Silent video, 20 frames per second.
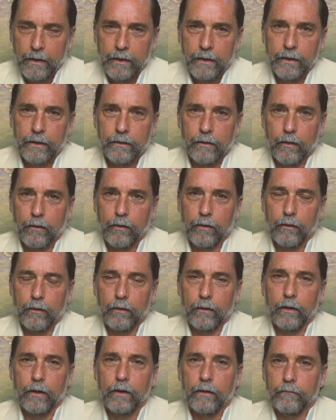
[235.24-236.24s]
in
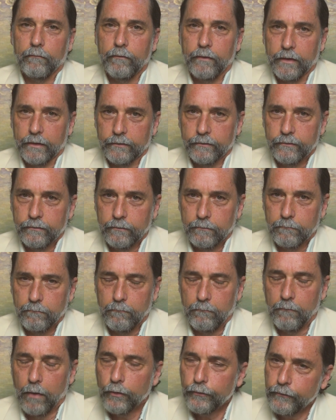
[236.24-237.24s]
all of this.
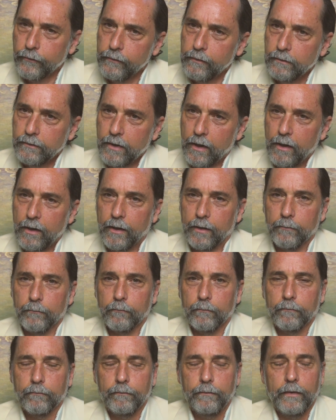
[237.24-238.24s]
Most of the
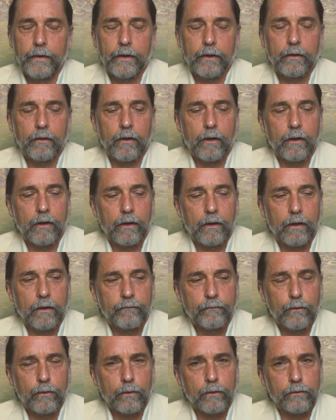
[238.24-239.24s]
time, there are,
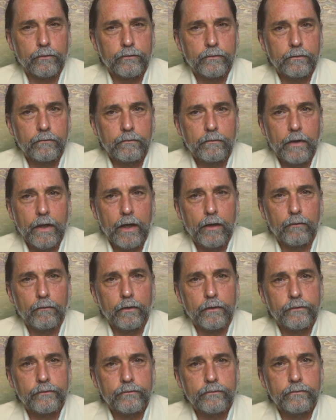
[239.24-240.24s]
of course,
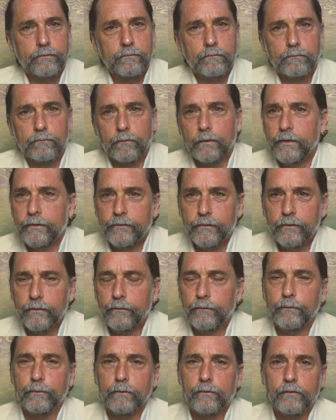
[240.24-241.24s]
countless
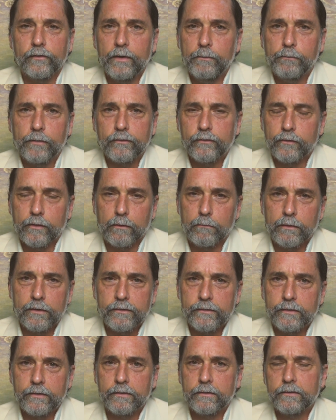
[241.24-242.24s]
reasons for sleep
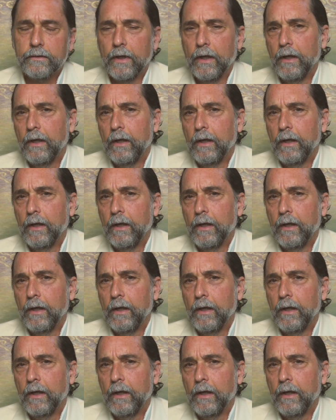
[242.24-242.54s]
disturbances,